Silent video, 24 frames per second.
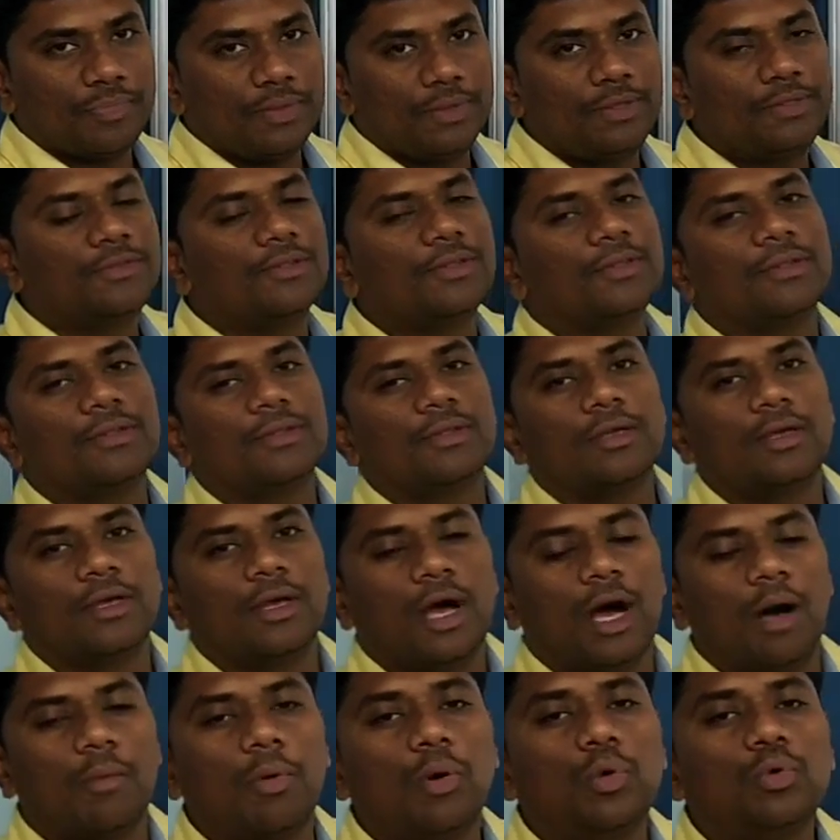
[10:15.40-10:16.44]
This is
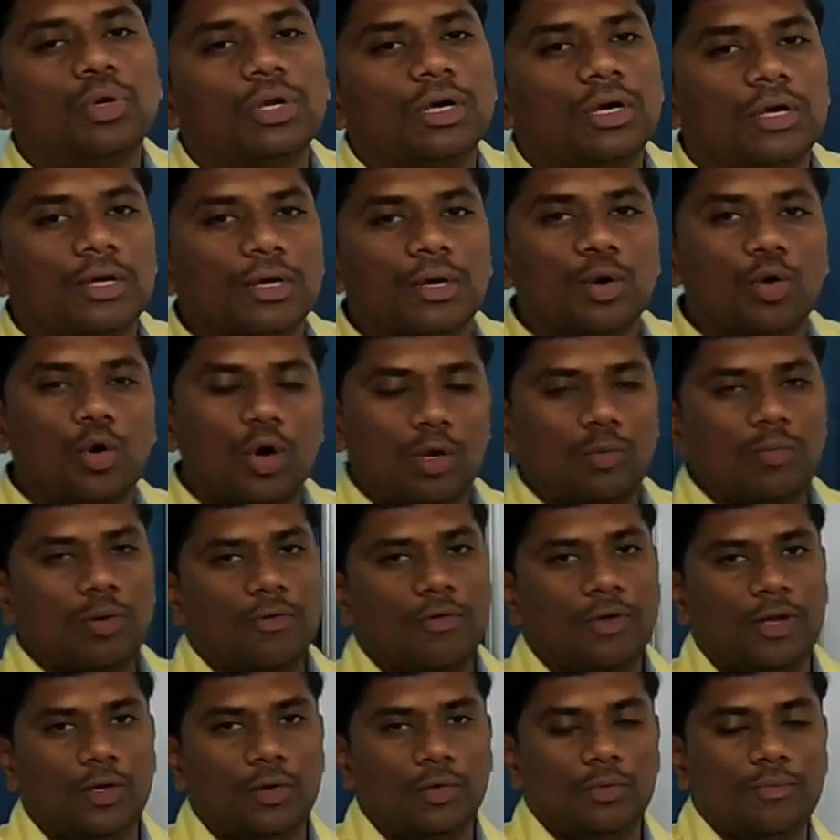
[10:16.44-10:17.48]
about call by
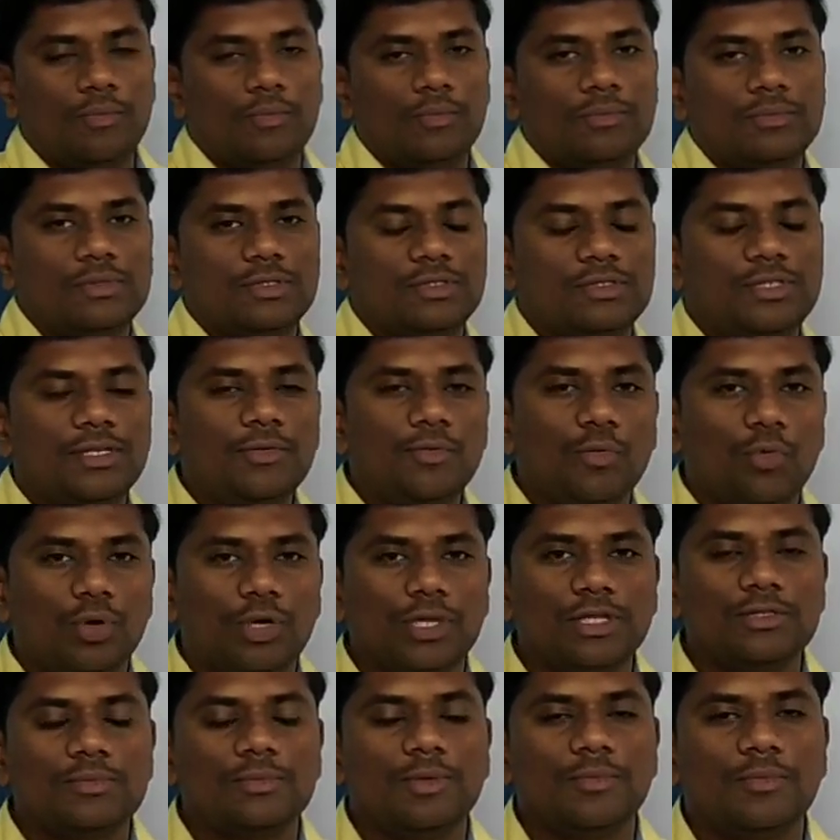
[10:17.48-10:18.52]
value. See what
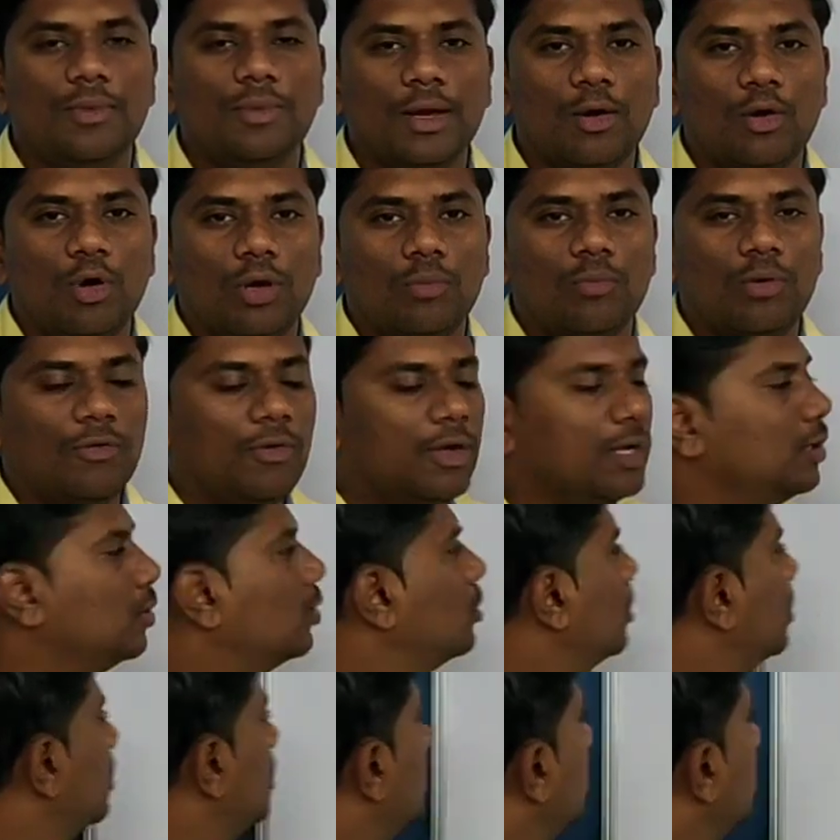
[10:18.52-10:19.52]
is meant by call by value.